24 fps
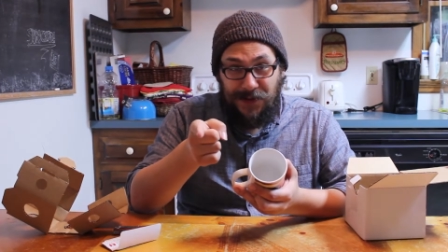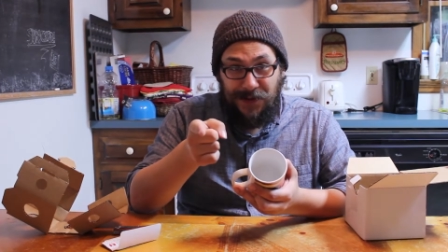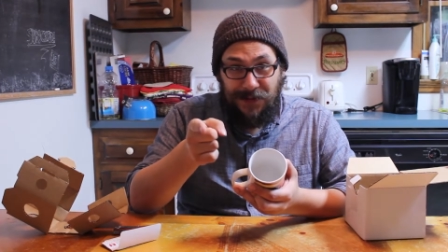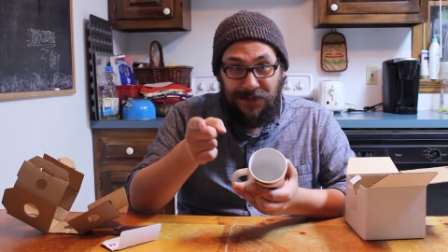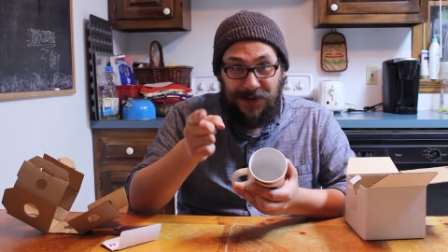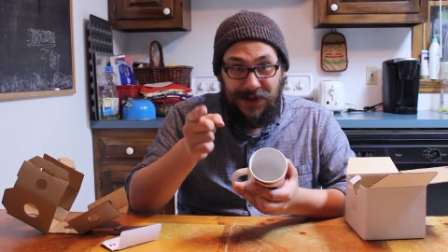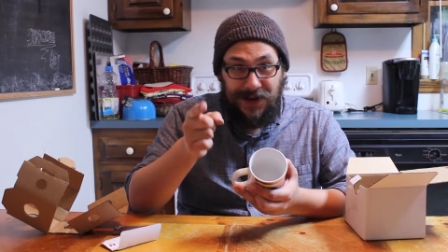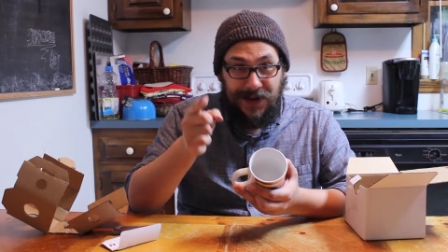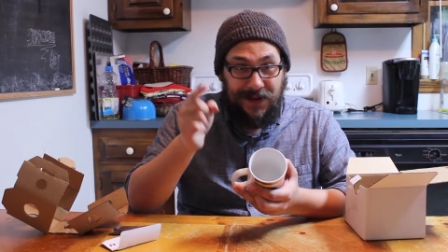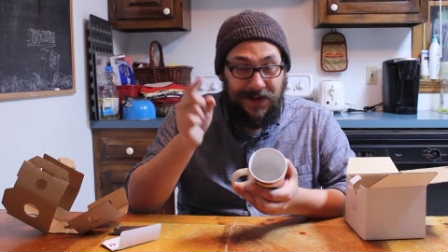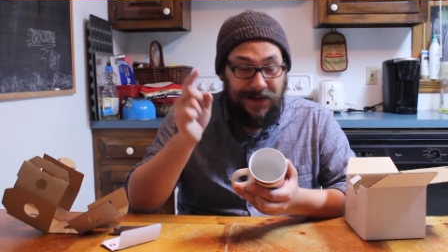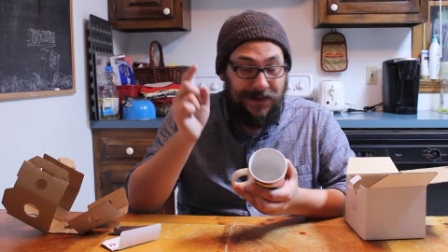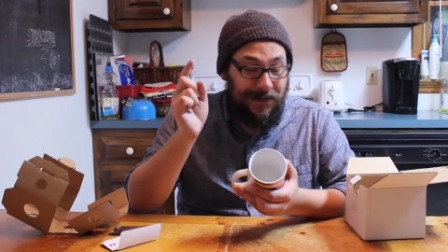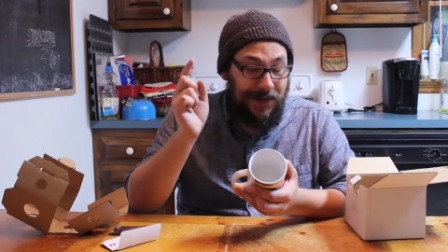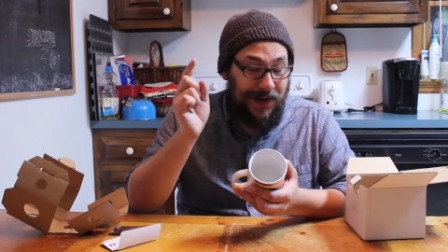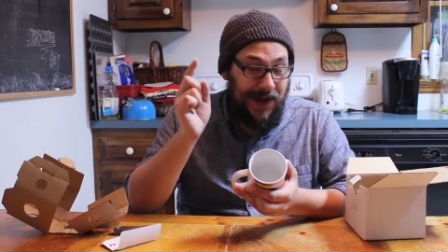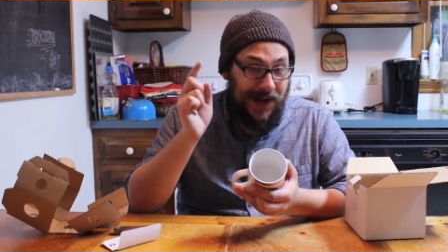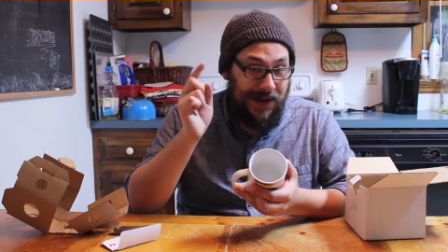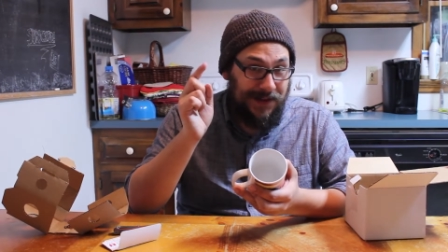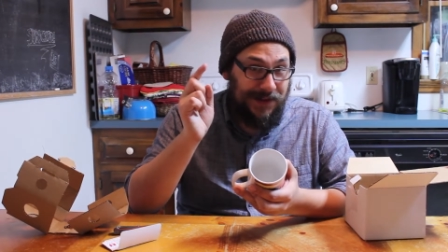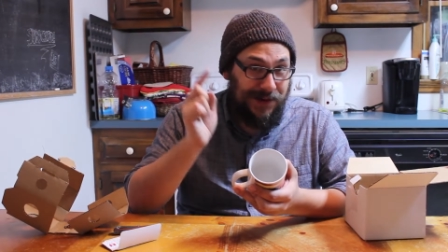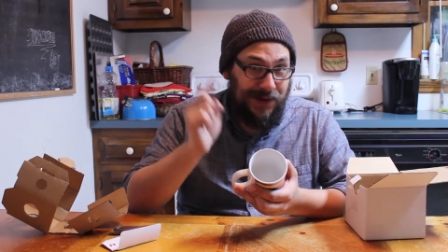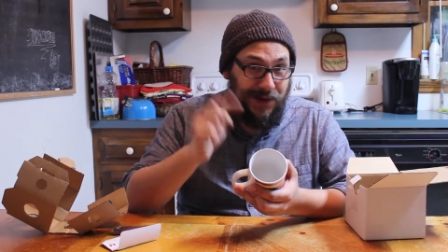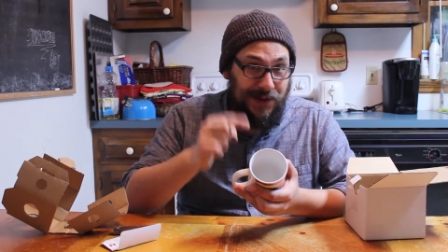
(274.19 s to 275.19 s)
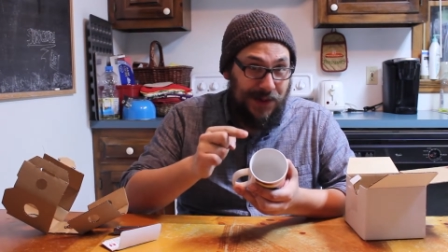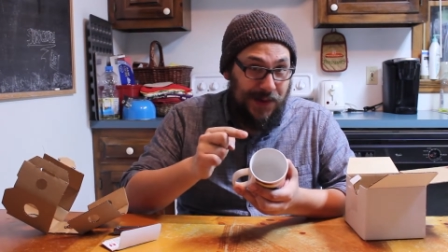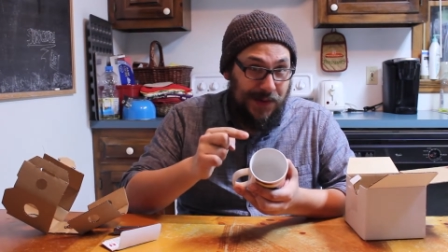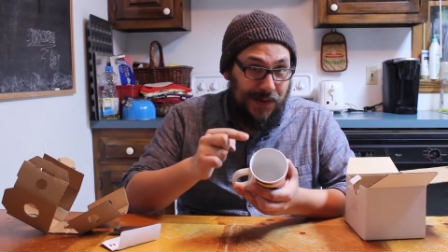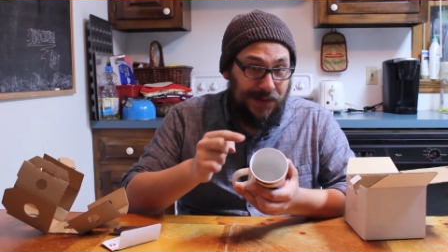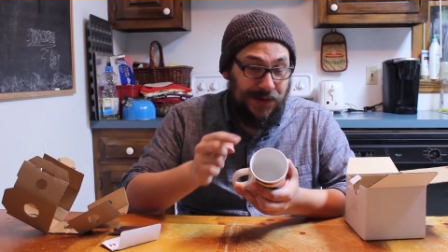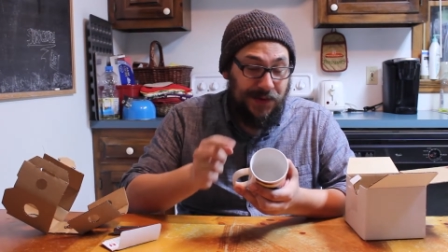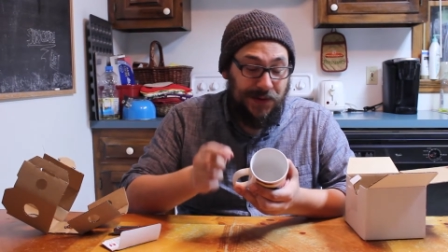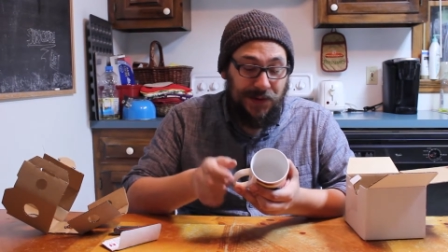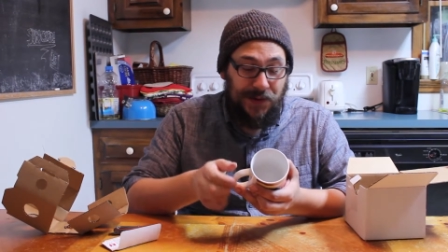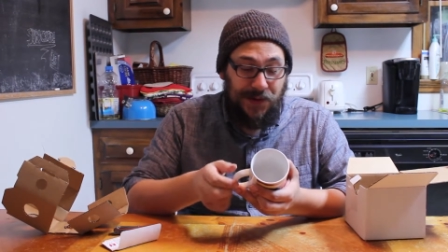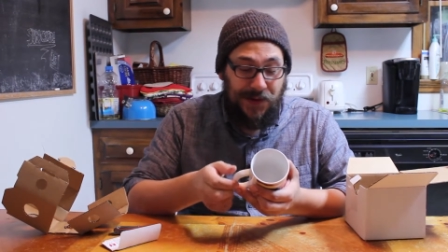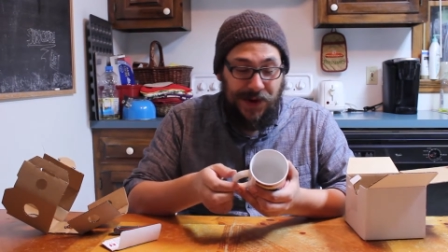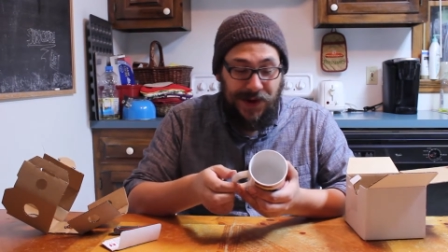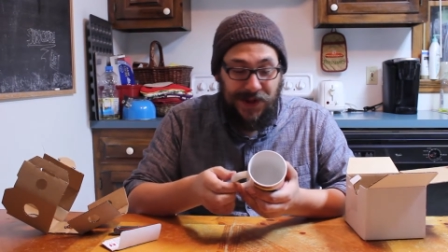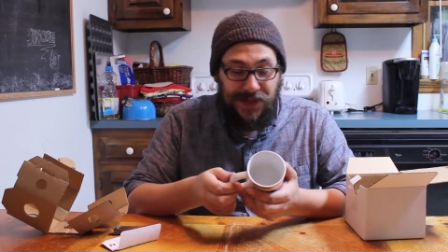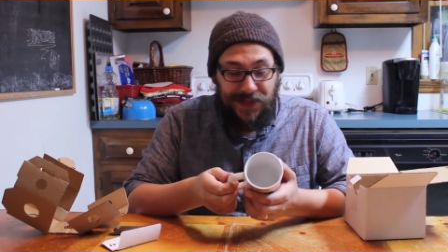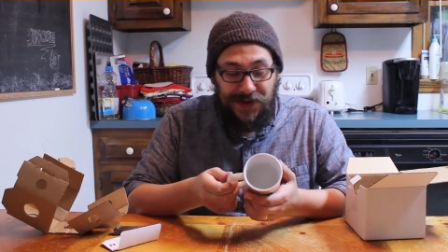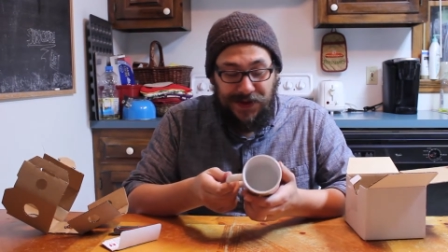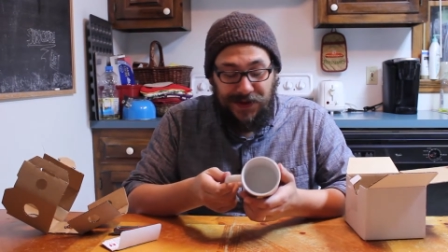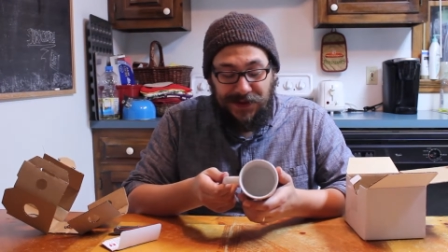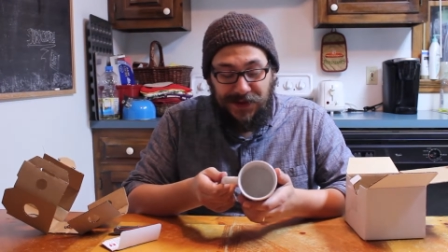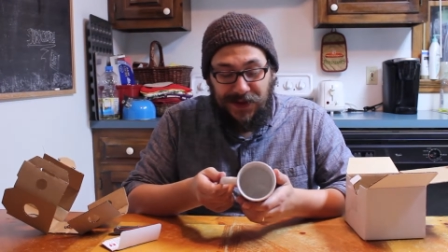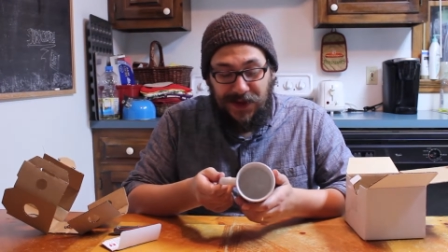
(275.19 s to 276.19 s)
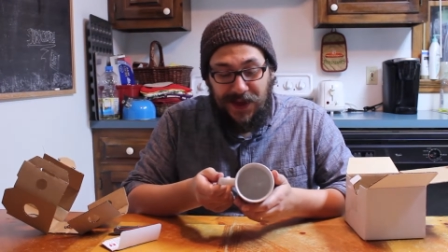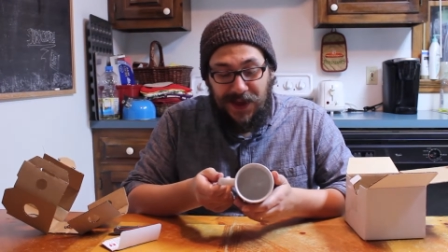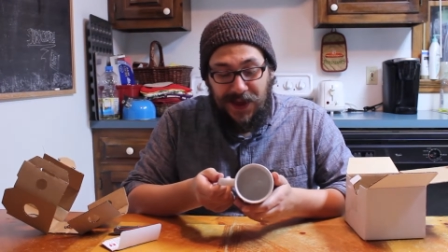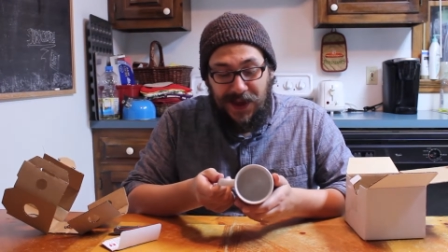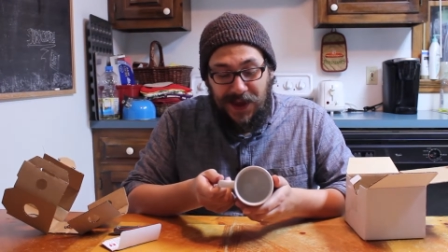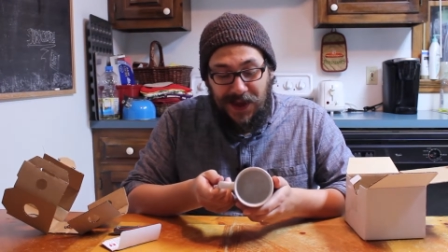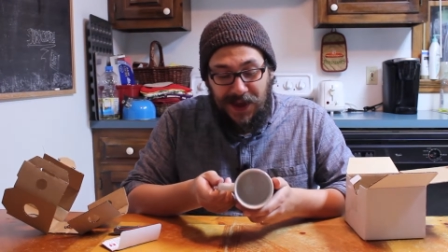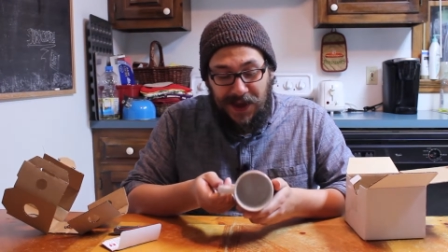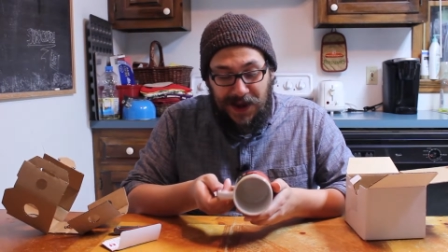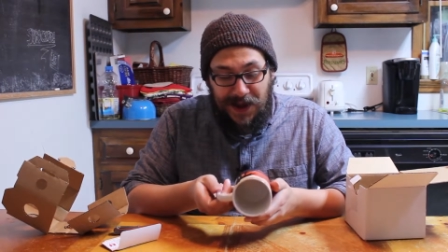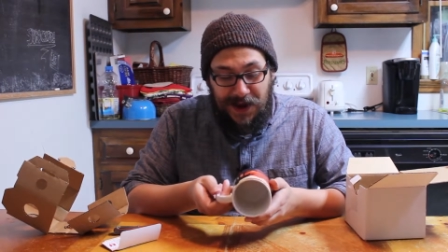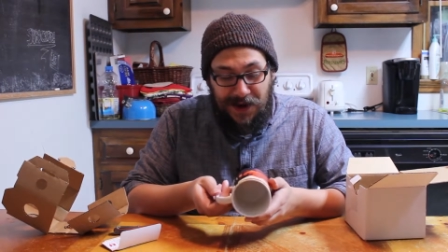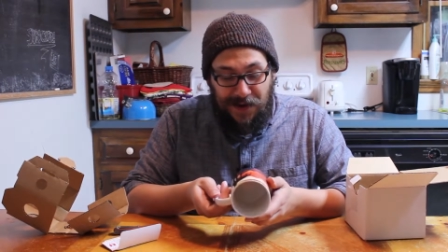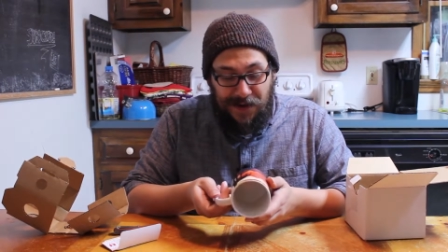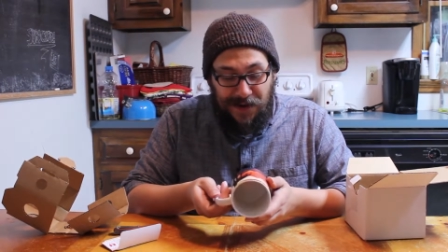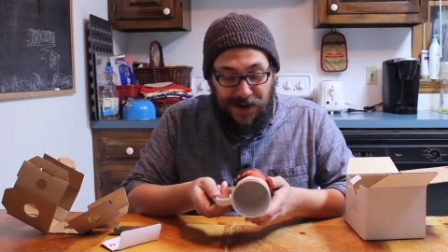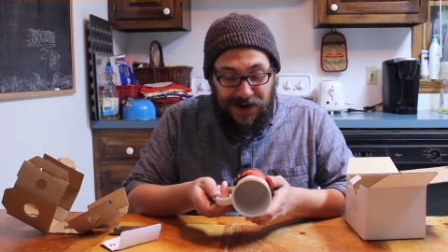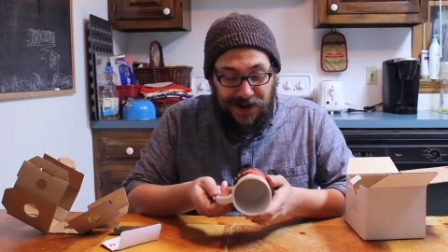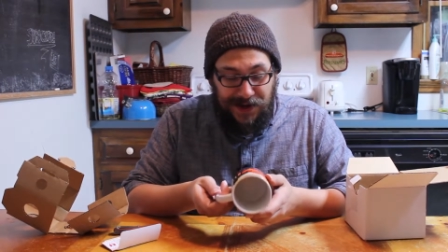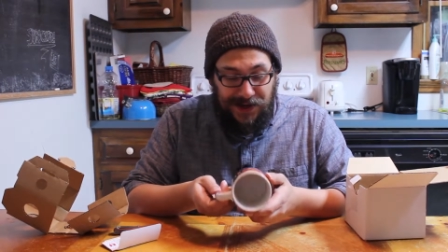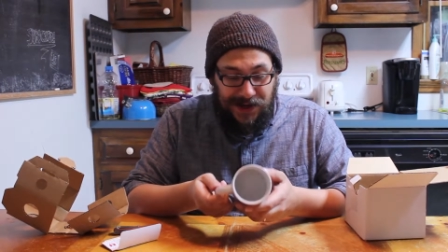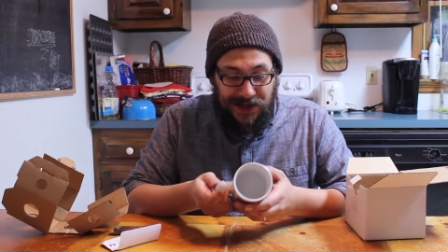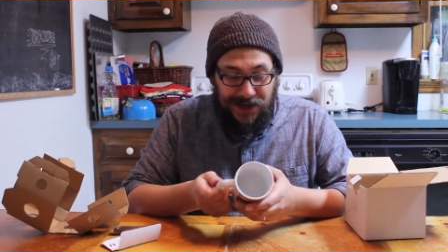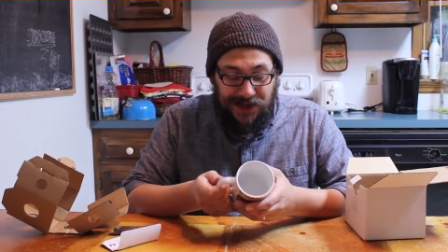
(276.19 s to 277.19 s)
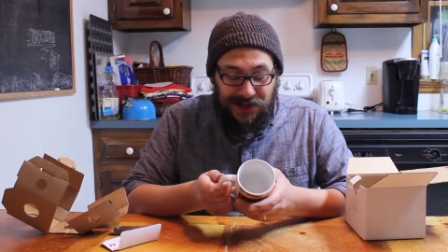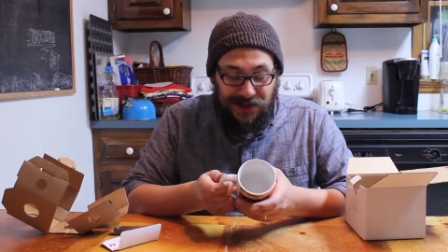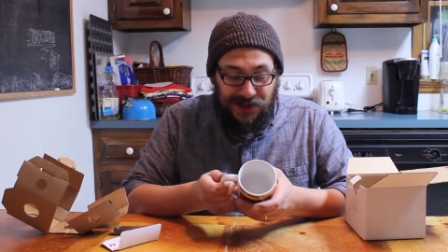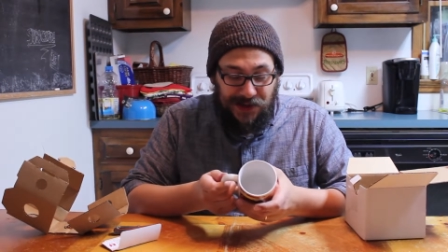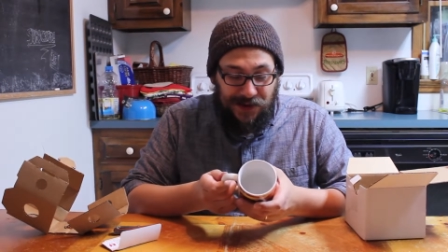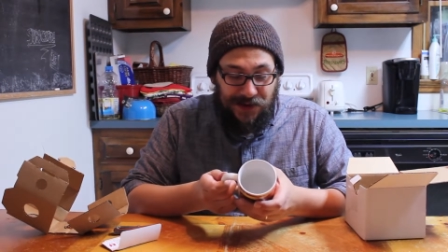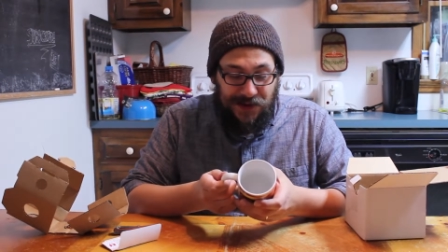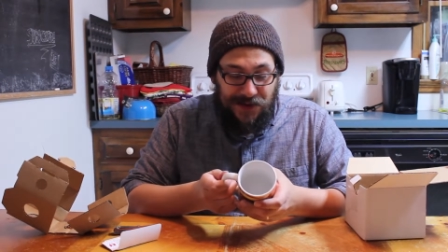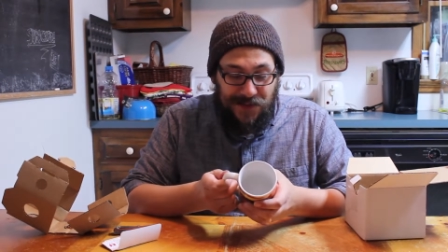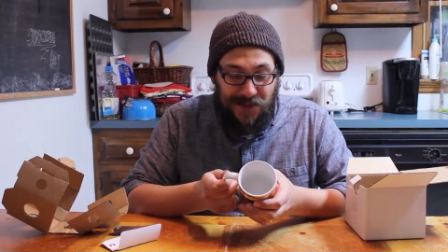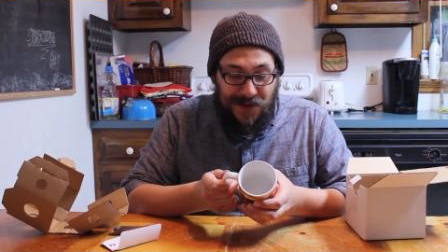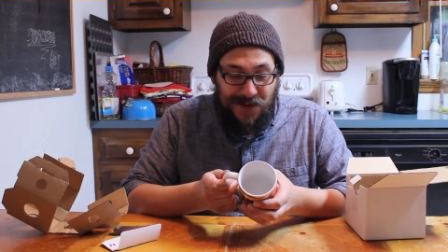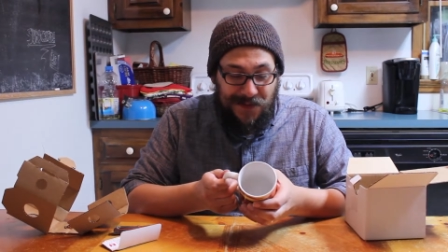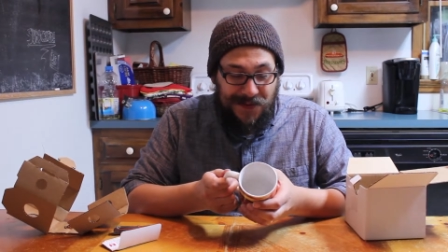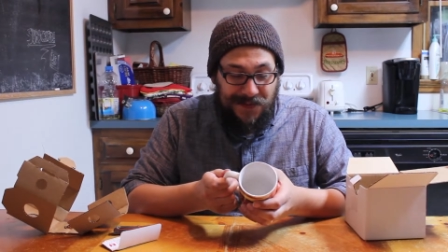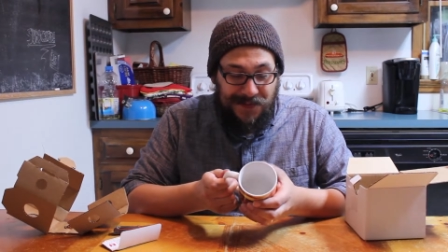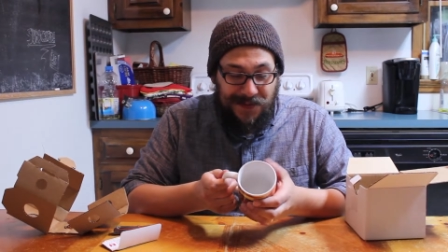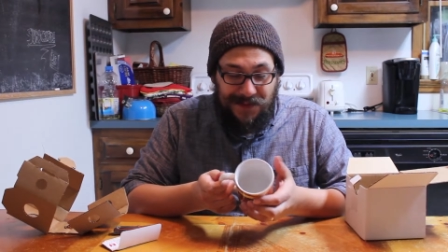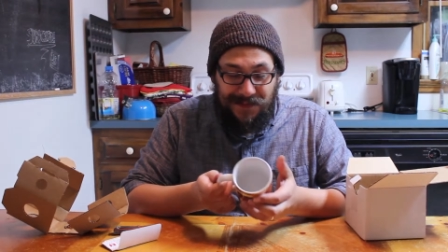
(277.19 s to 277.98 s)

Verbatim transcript: So I'm going to give you guys a closer look at this here in, in just a moment.